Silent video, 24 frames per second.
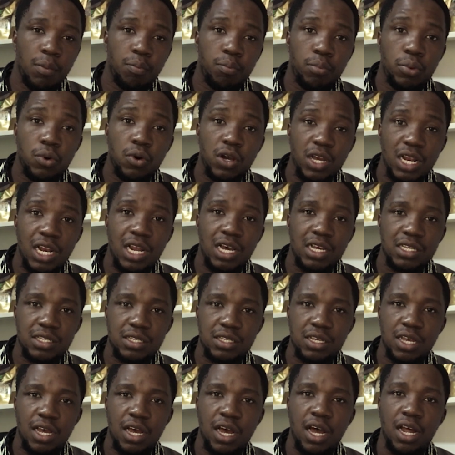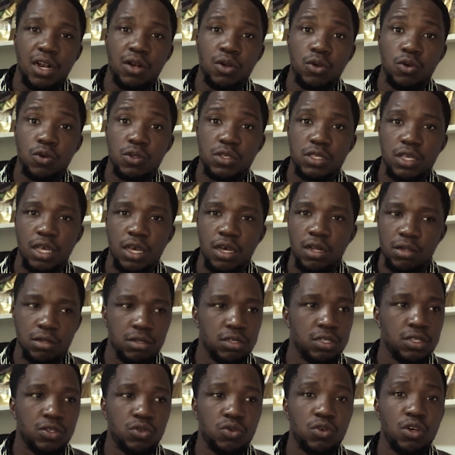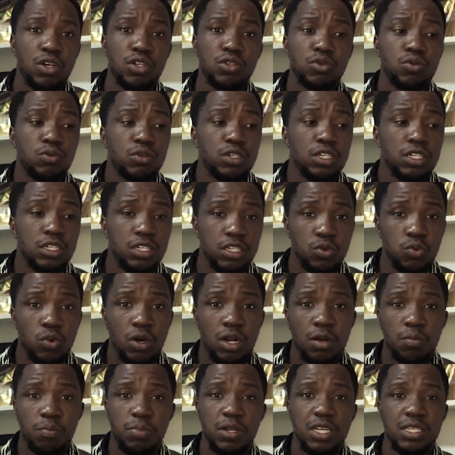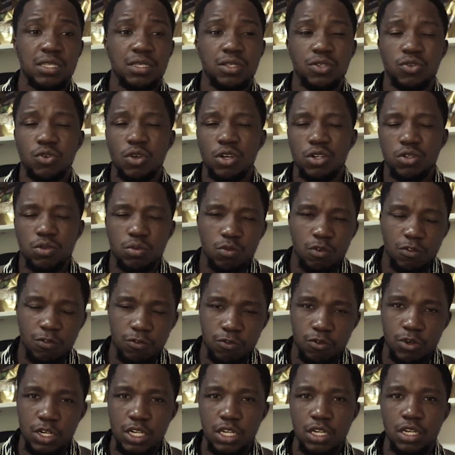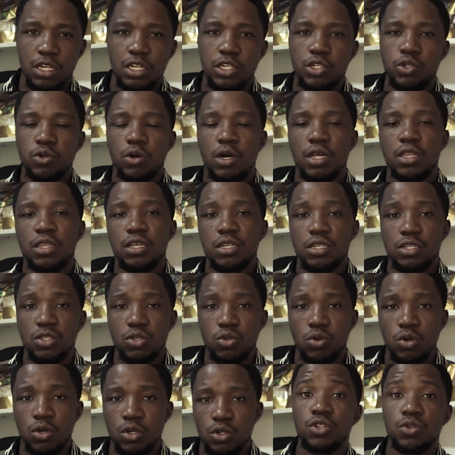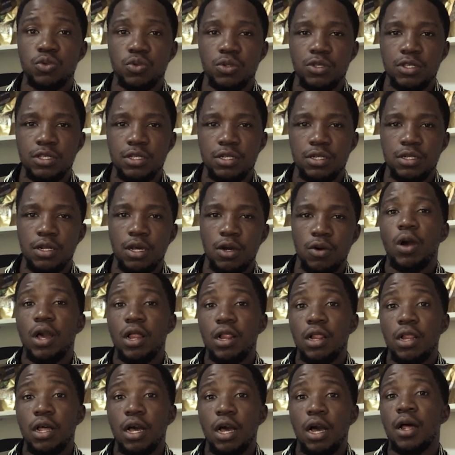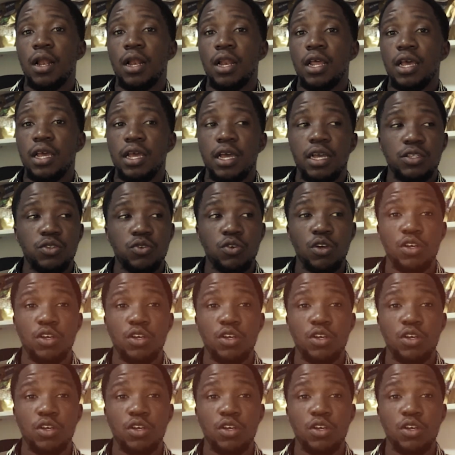the broilers a docile. It's going to eat in one place, it's going to move really little, and then it's going to sit down. While a layer, it's